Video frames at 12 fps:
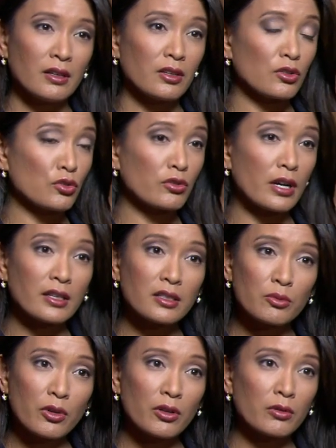contract
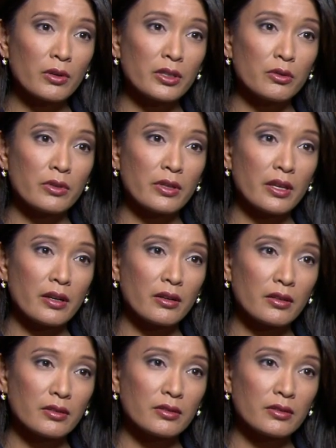Ebola while you were there?